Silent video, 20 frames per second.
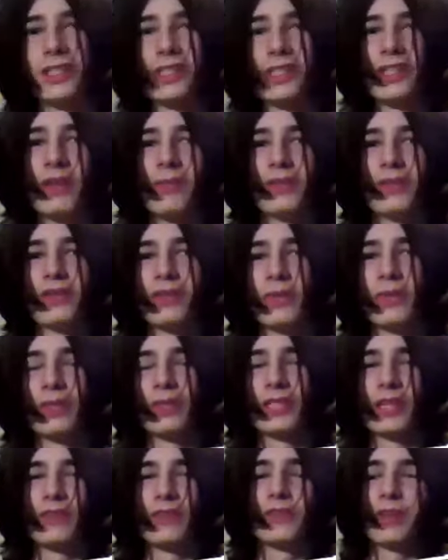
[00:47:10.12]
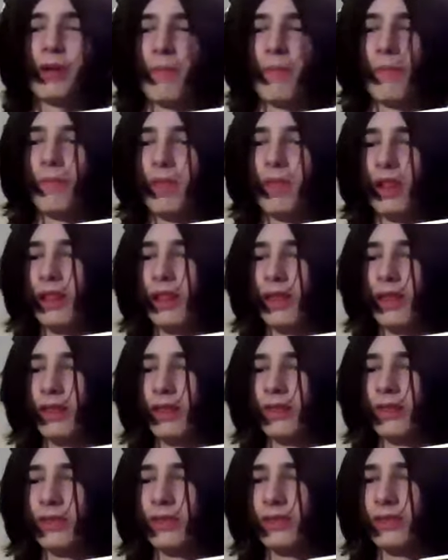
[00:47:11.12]
imagery, which gives it
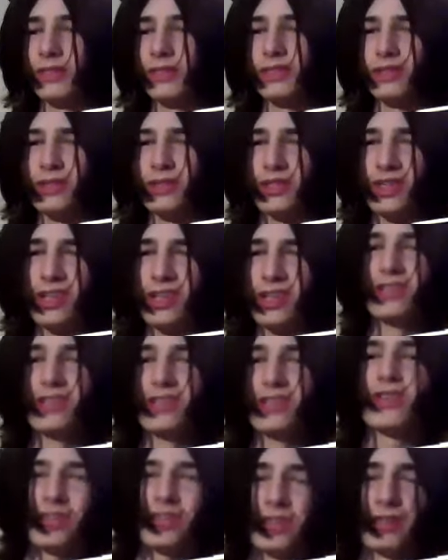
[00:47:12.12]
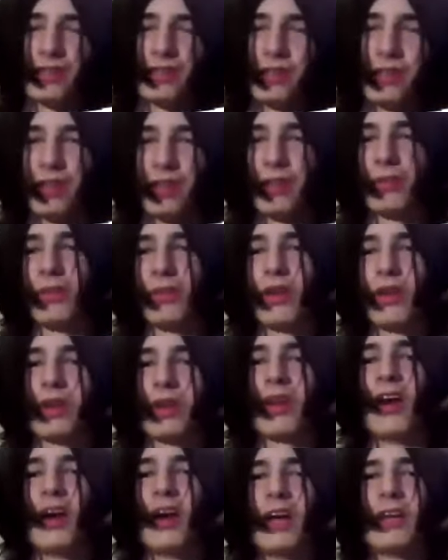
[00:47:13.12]
this just interesting thing. And like,
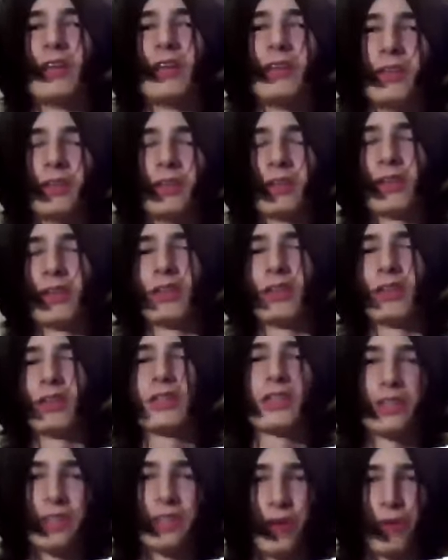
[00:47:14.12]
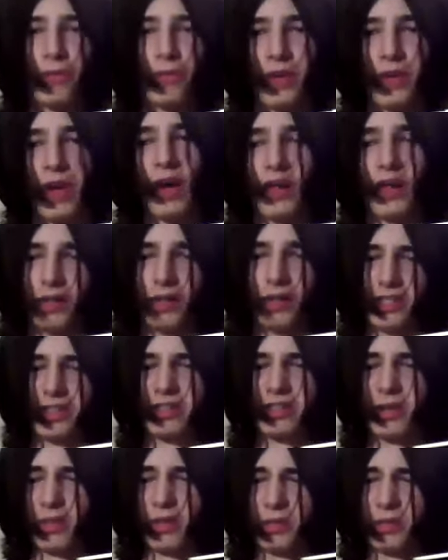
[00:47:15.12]
you think to yourself, yeah, this
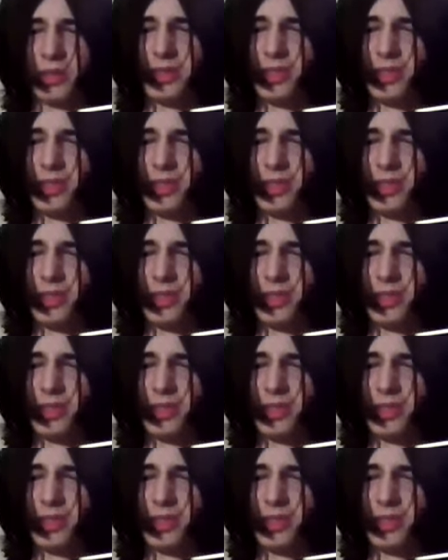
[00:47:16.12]
is gonna